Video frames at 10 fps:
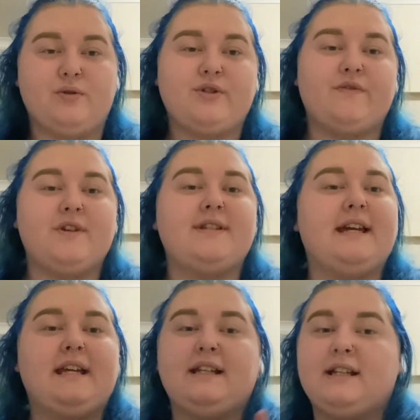So if you've
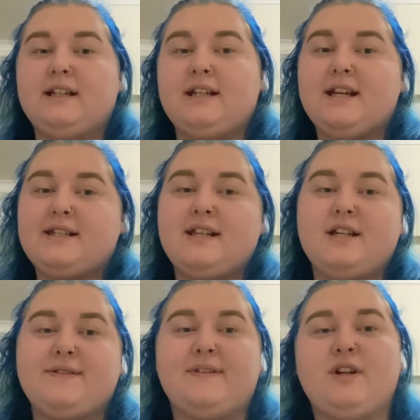seen
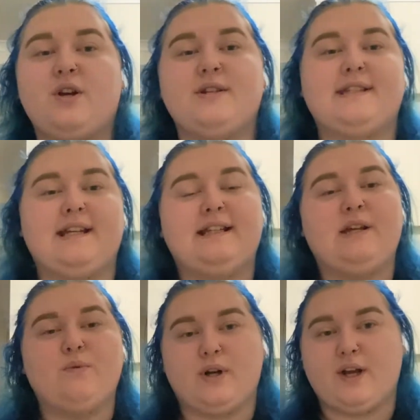yesterday's video, you've seen the
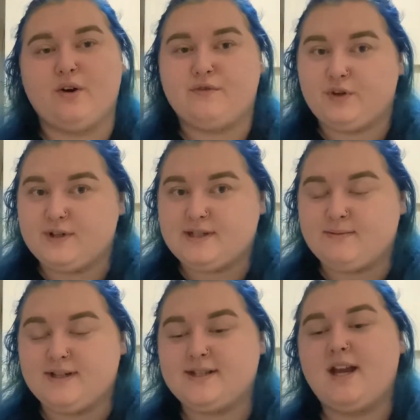what I got for
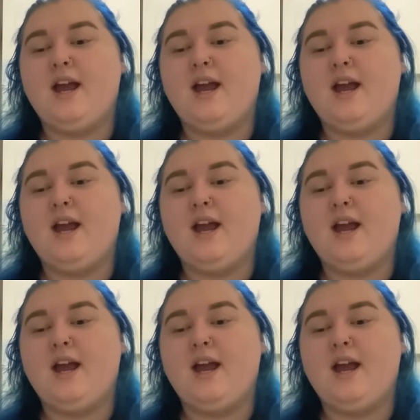Christmas.